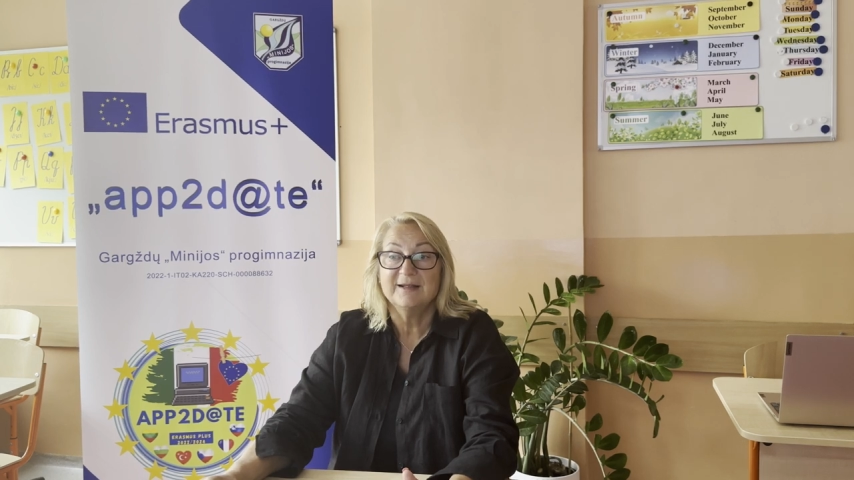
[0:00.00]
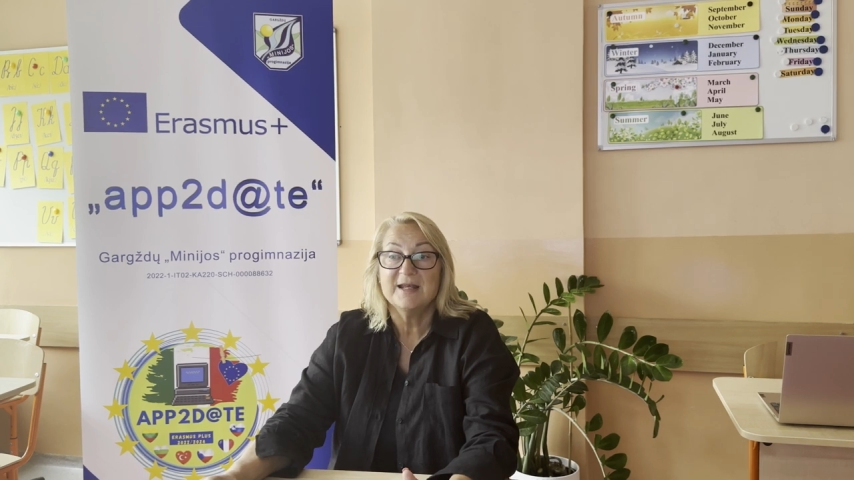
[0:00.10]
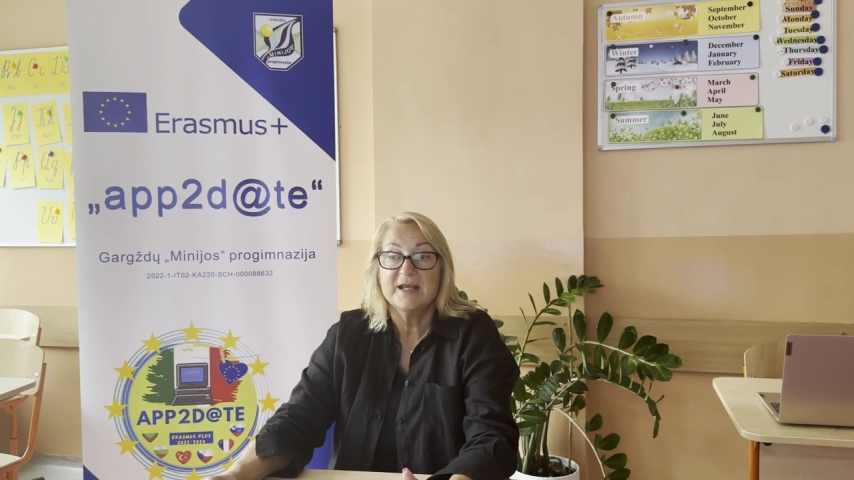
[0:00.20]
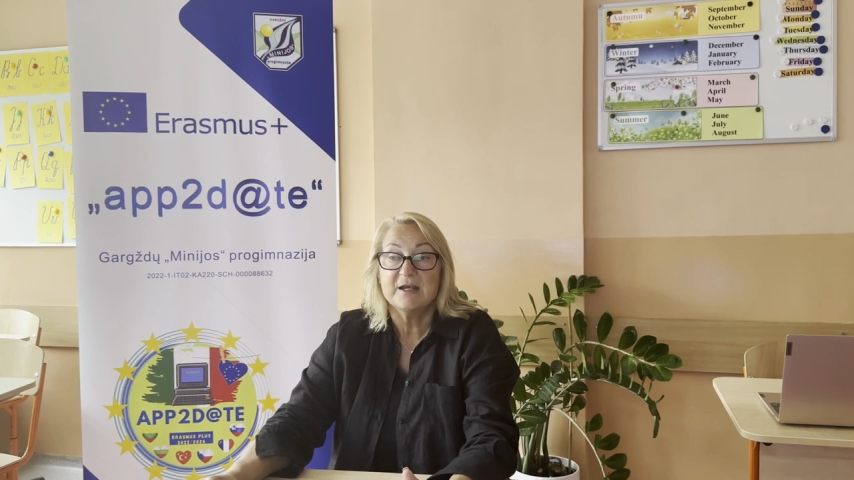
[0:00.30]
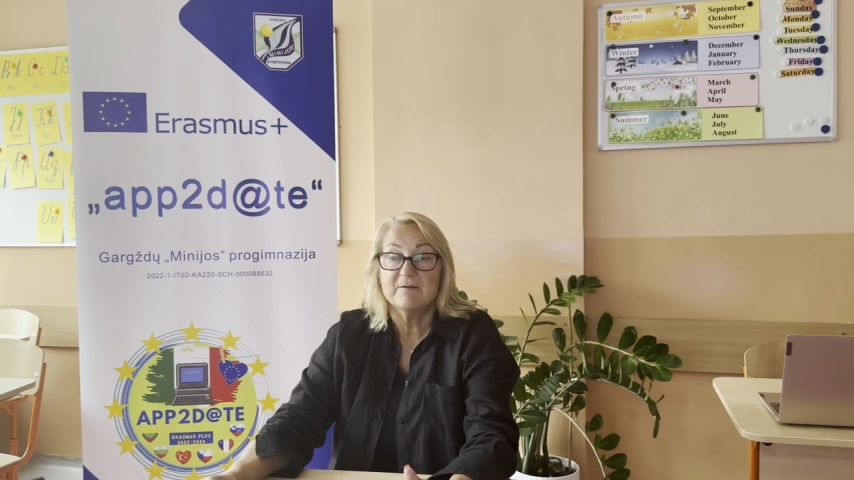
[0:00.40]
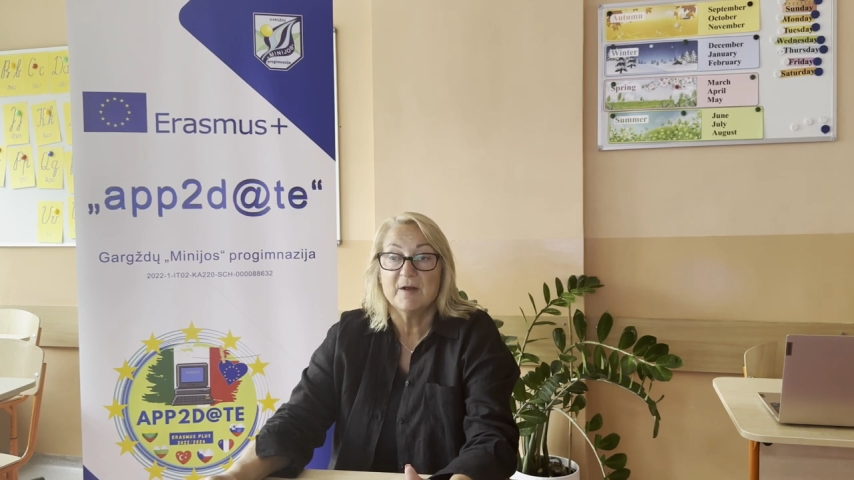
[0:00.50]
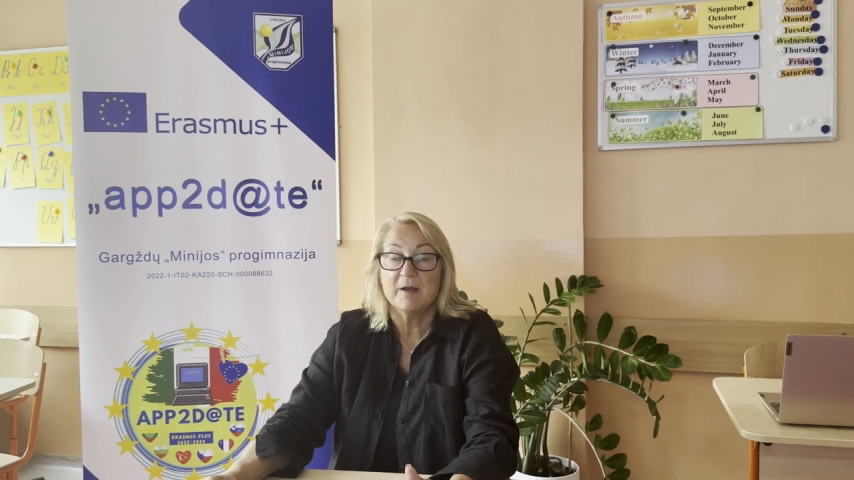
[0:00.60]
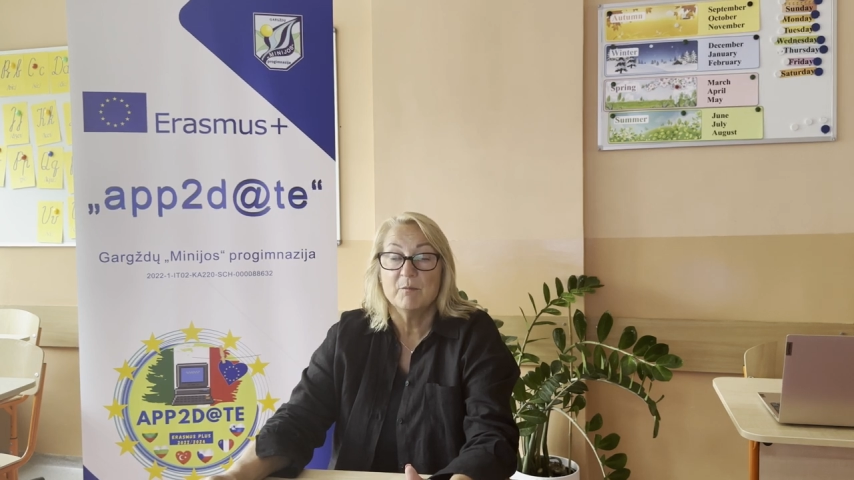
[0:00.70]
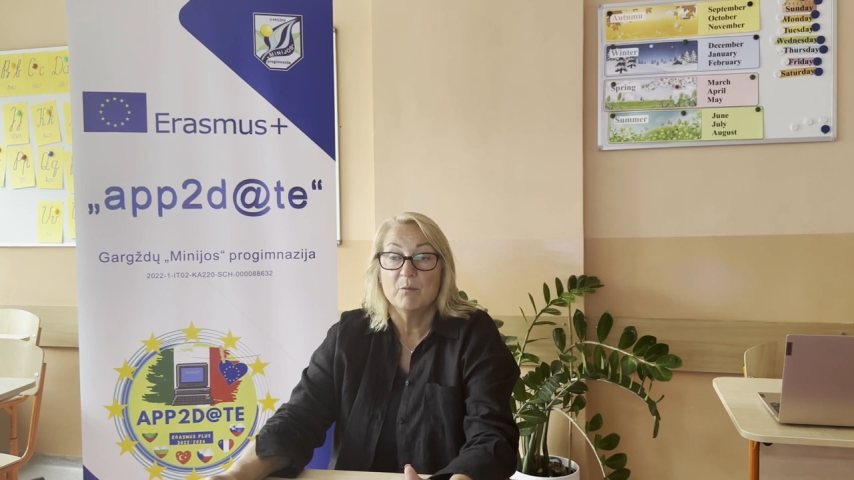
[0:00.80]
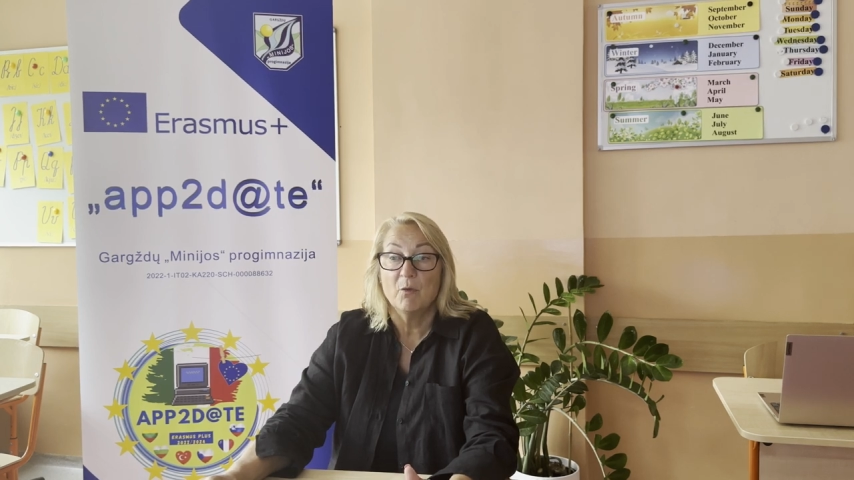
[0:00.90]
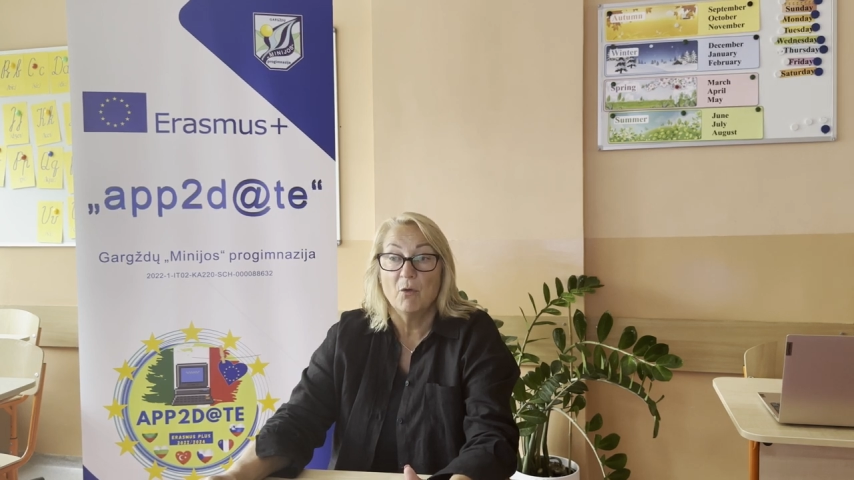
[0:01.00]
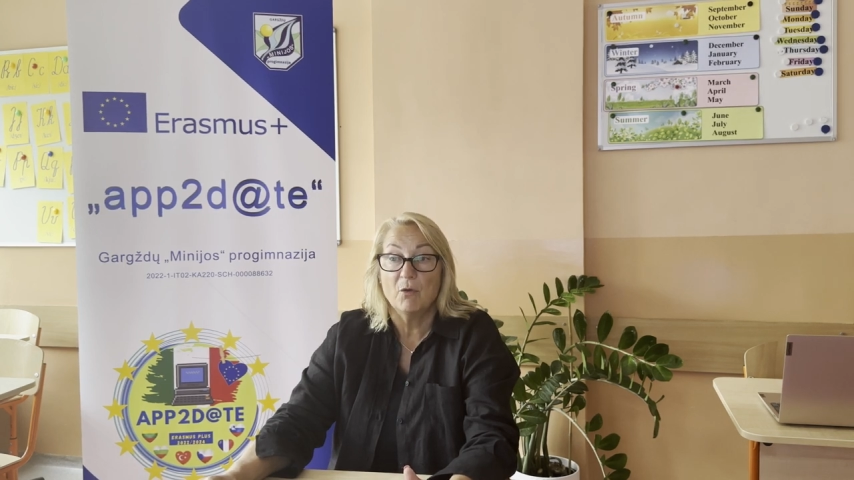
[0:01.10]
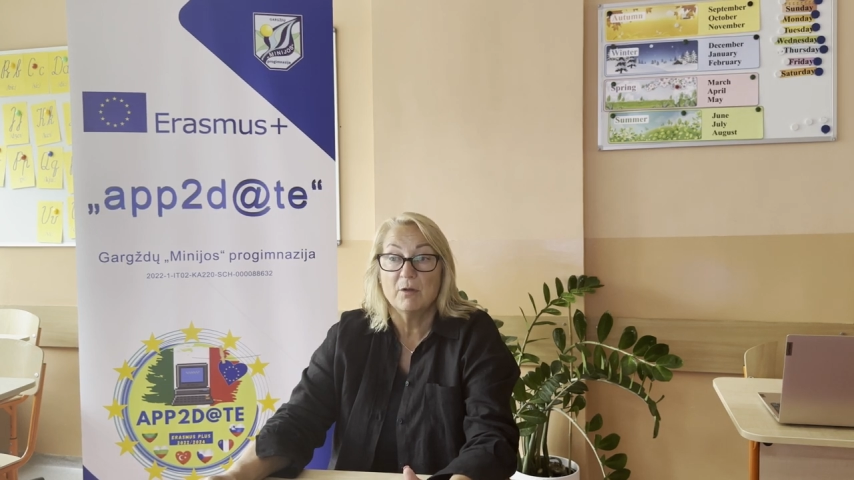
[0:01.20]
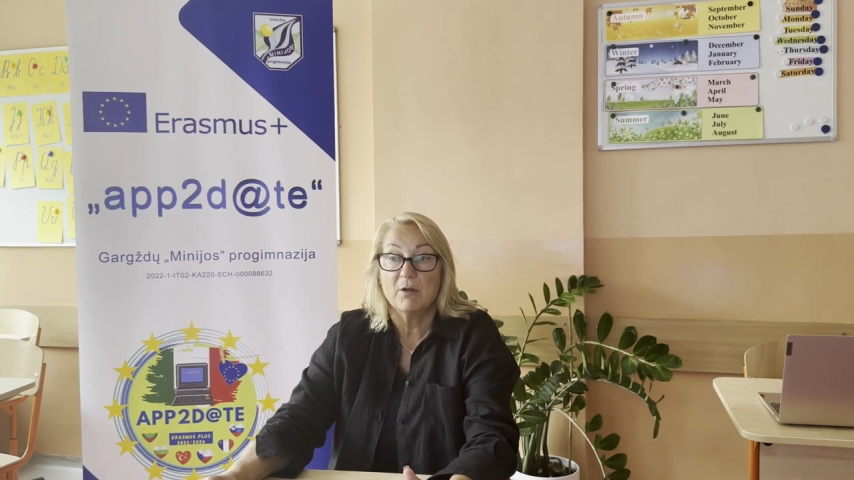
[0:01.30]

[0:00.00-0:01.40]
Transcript: leave a more